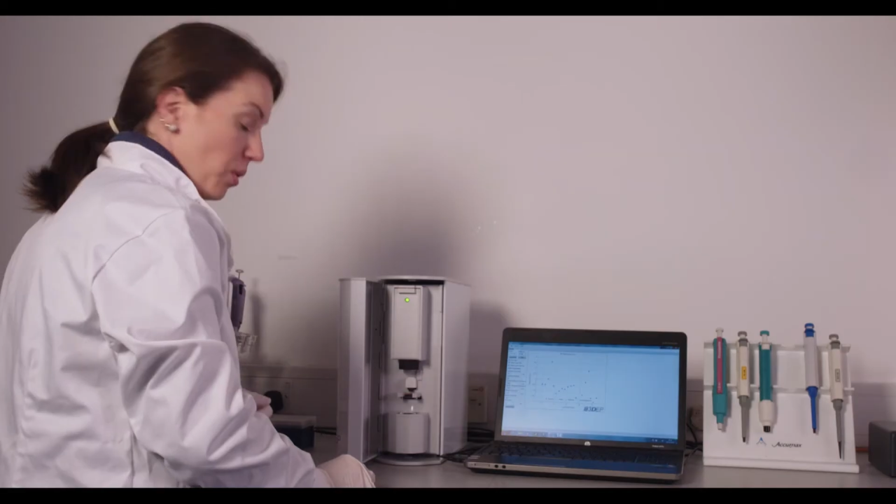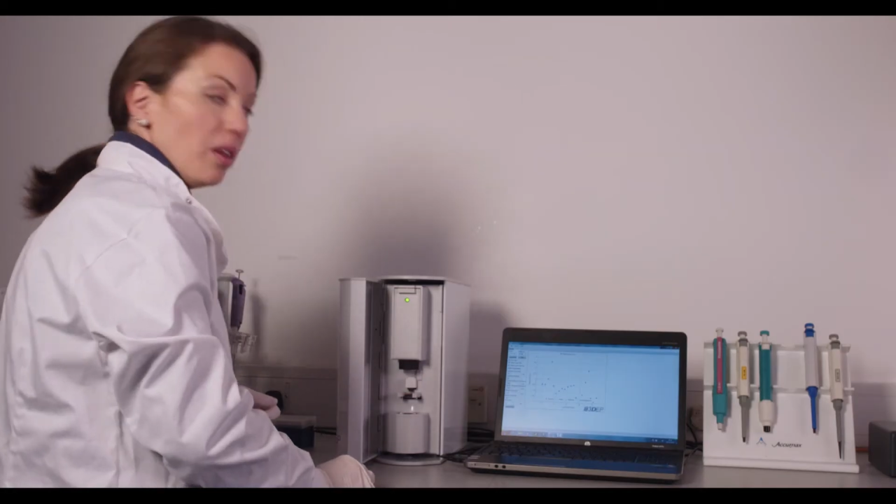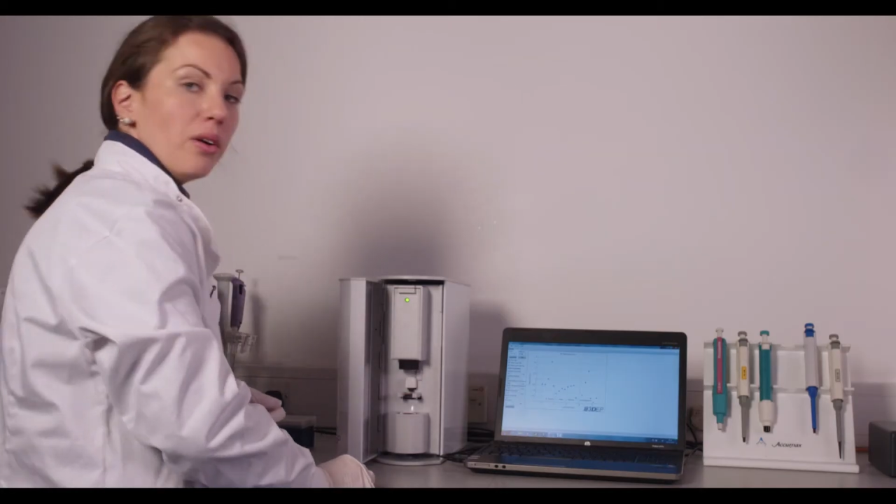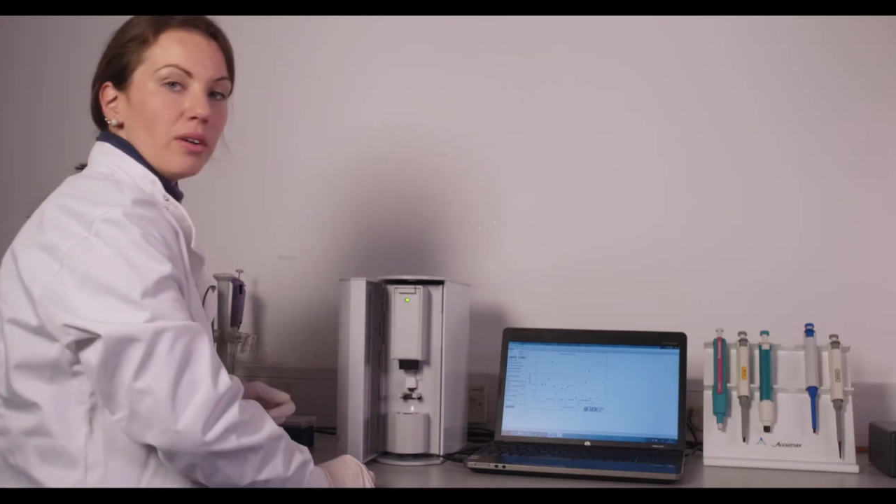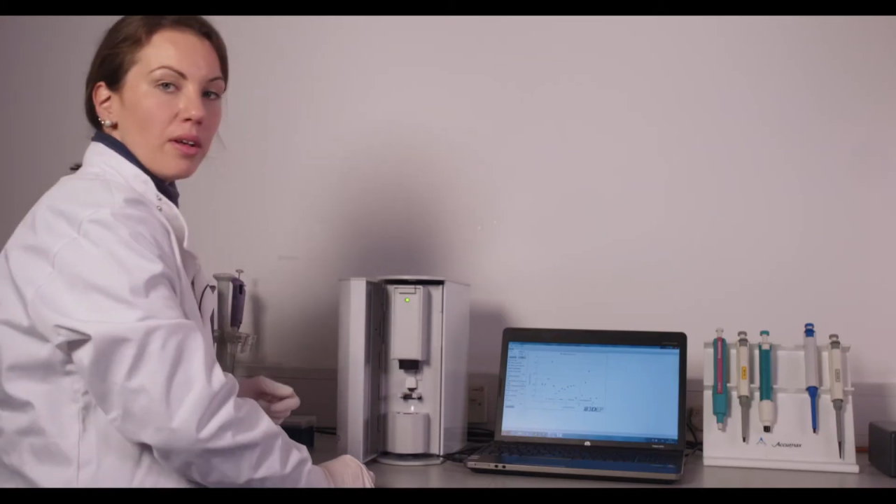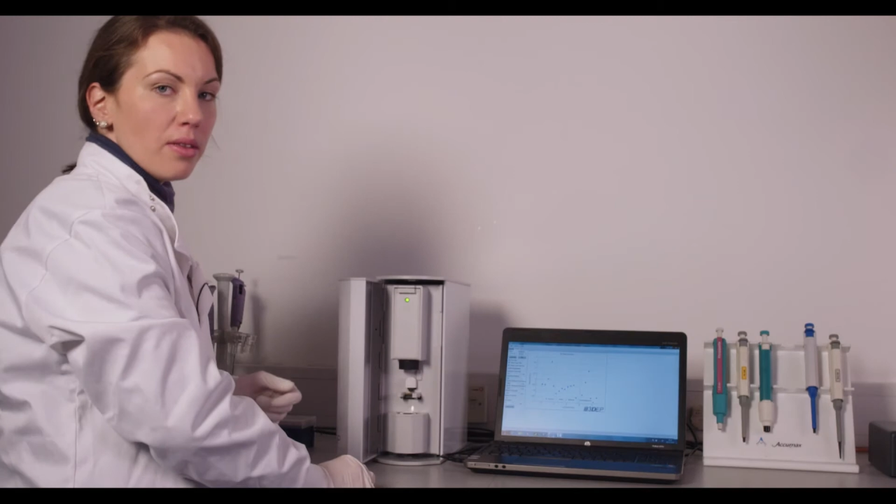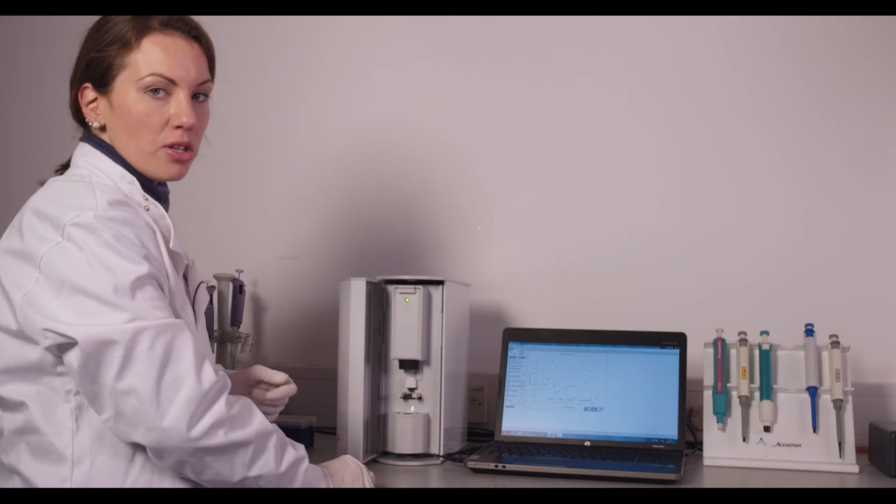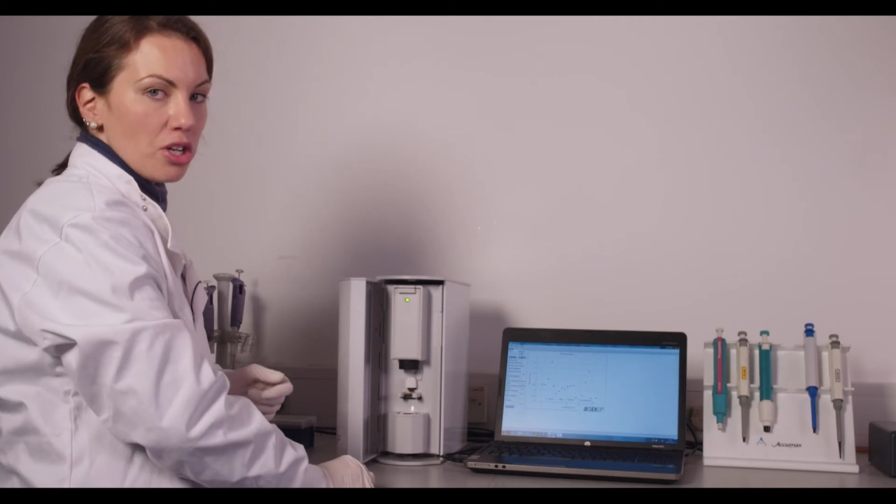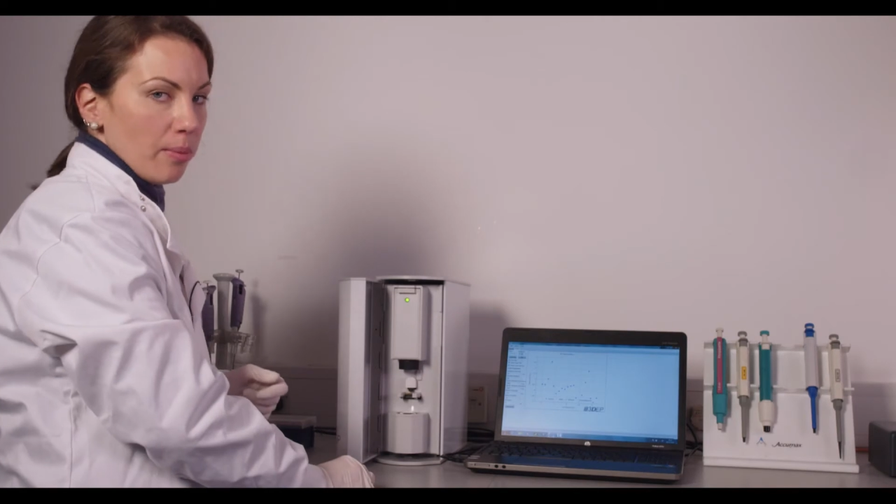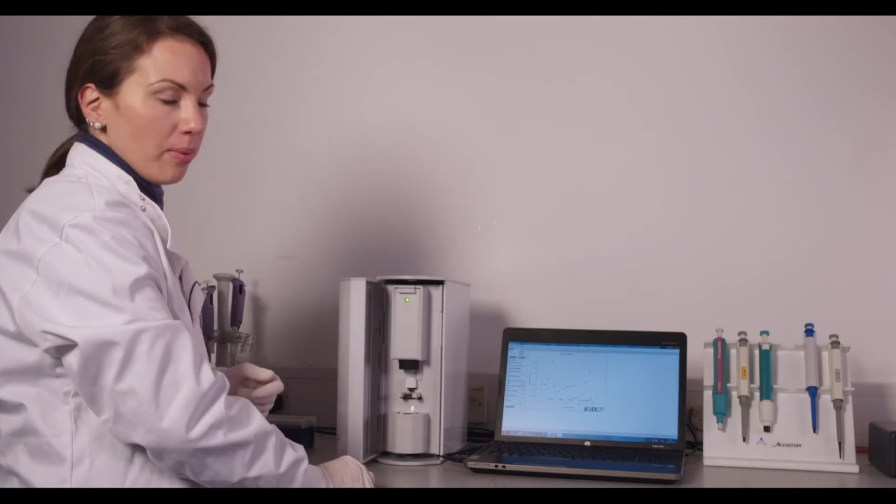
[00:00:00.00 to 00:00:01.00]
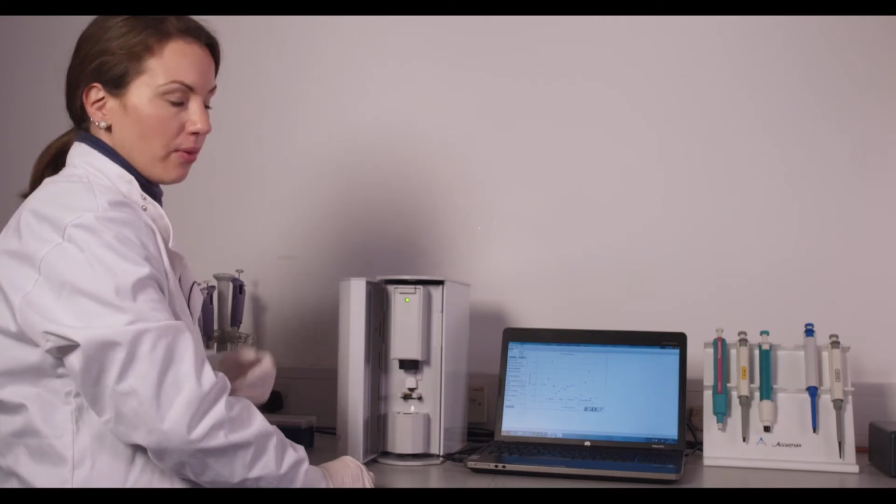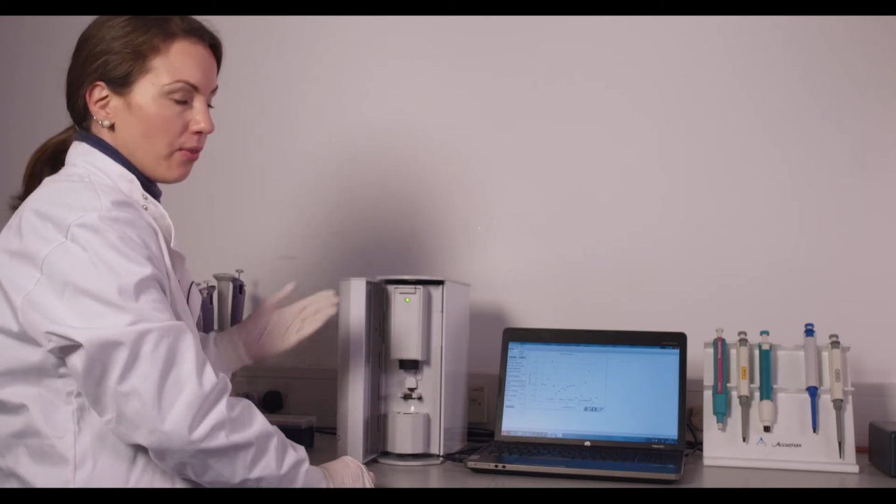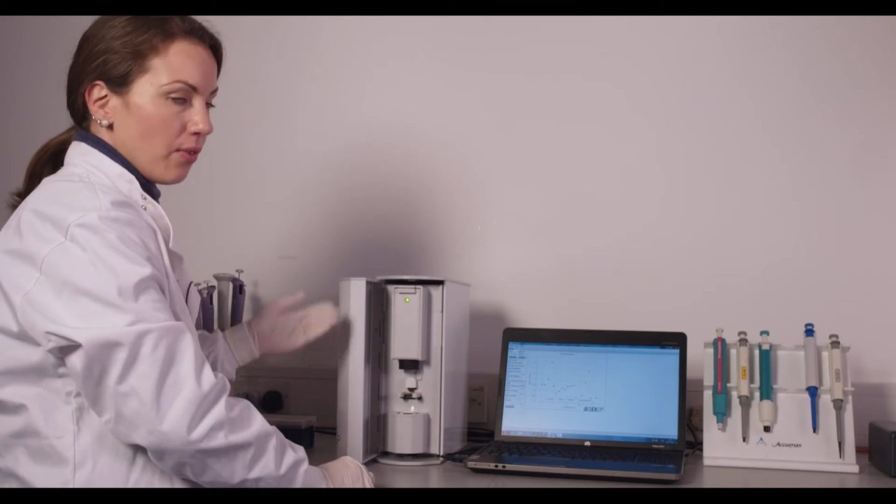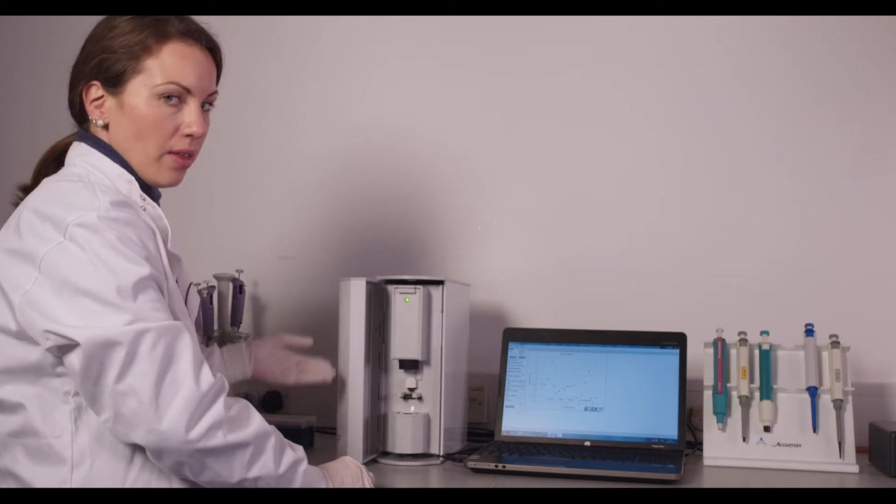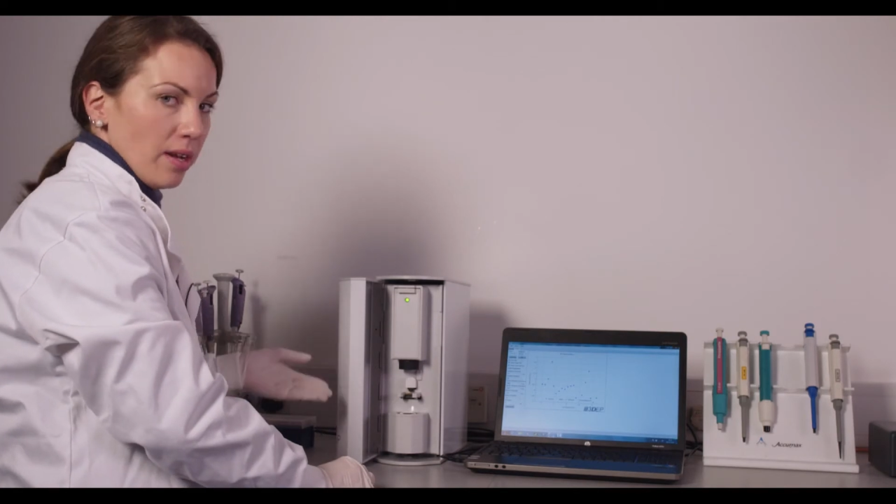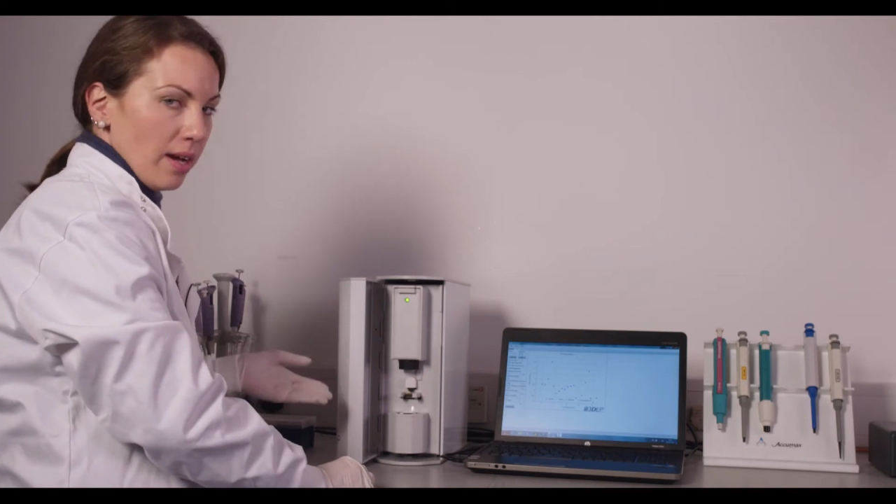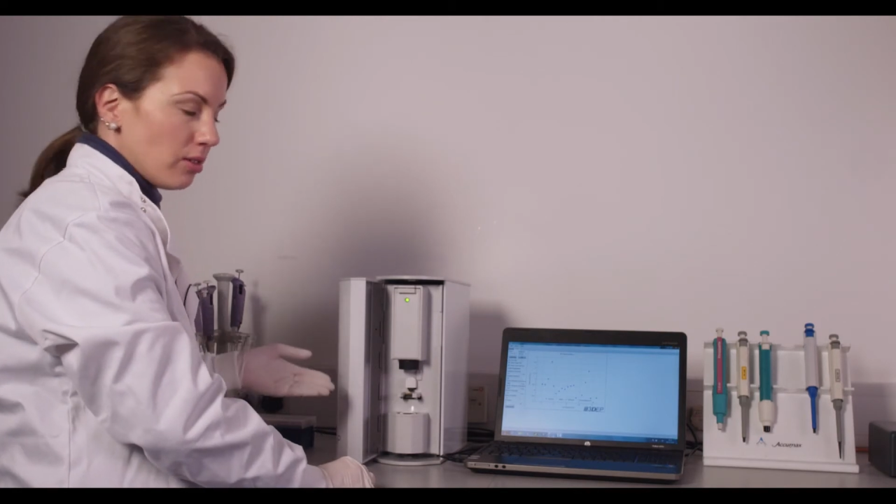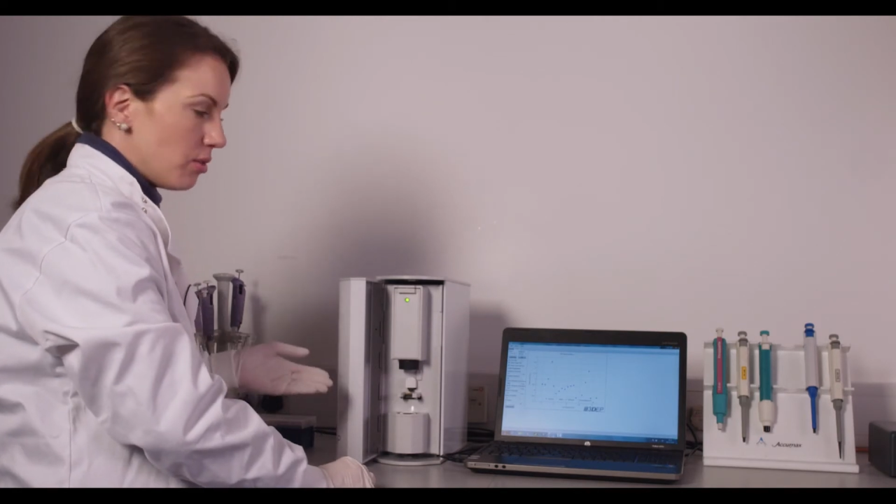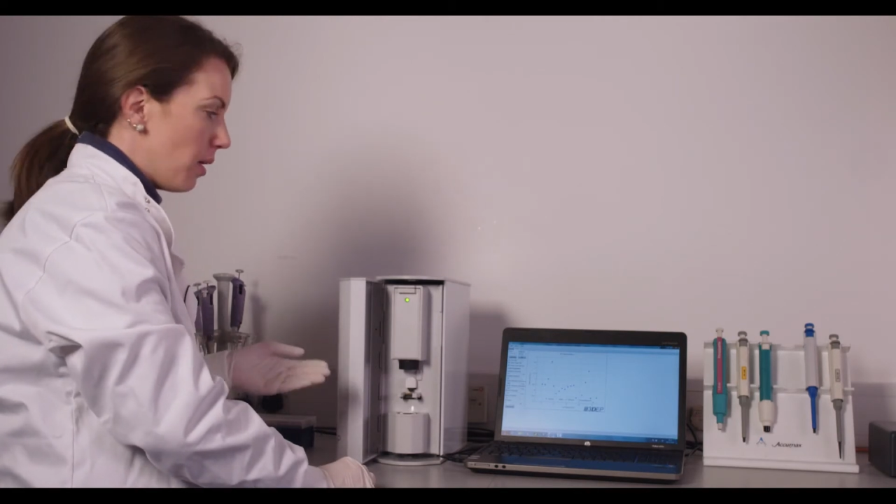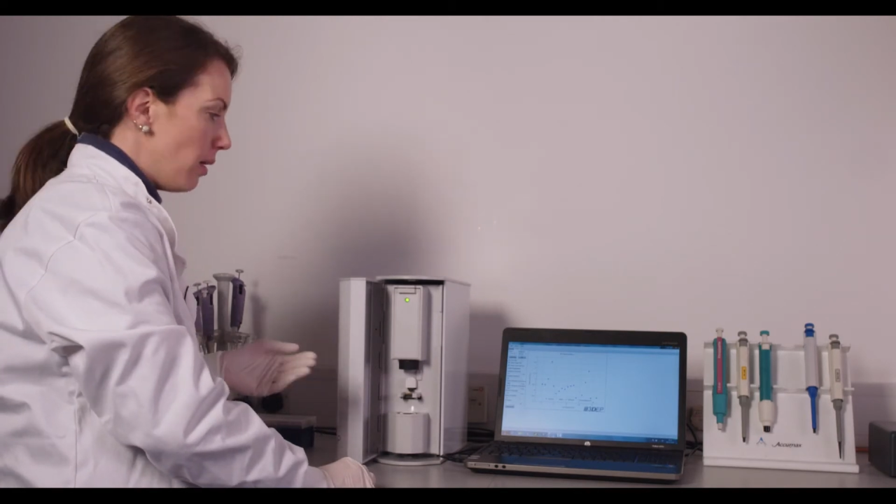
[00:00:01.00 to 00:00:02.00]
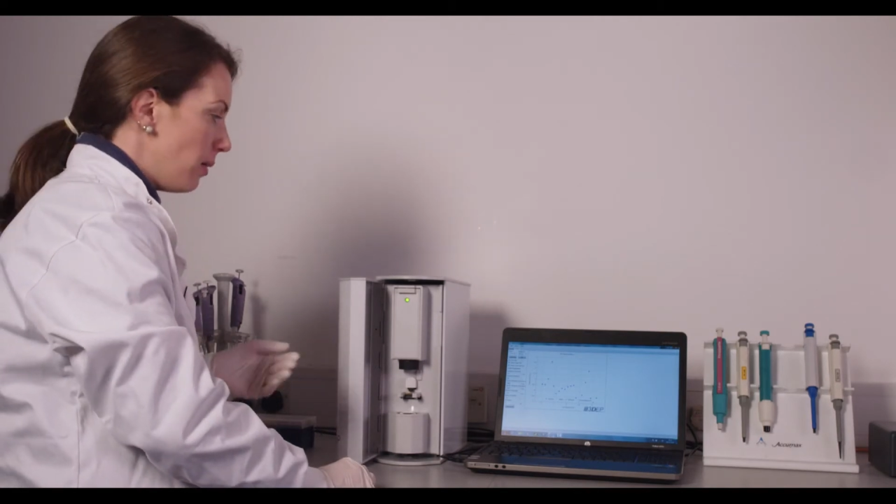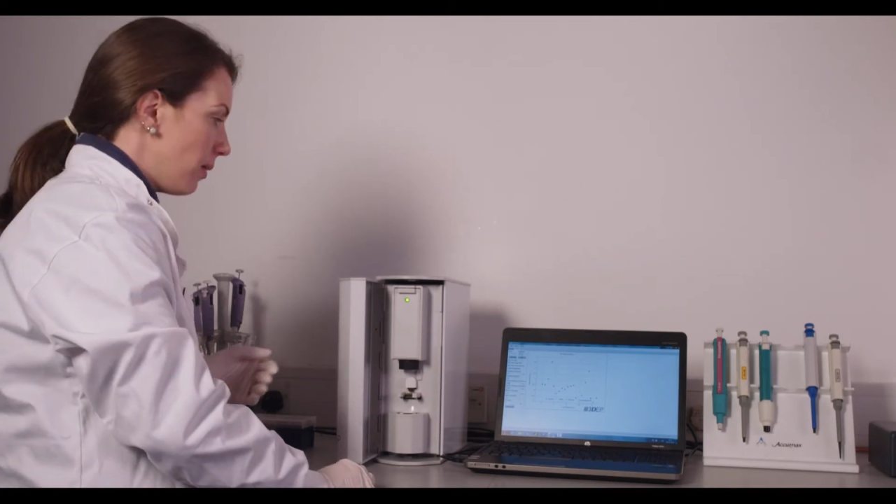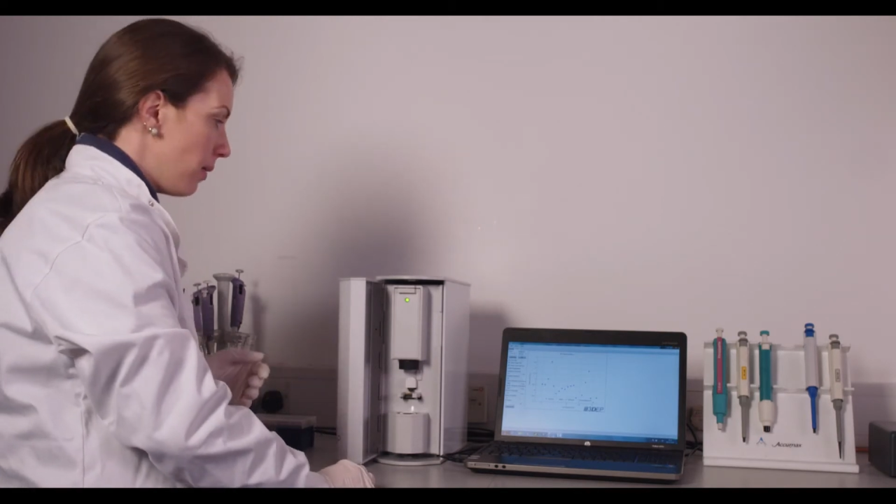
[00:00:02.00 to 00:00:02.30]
reload another chip for the next run.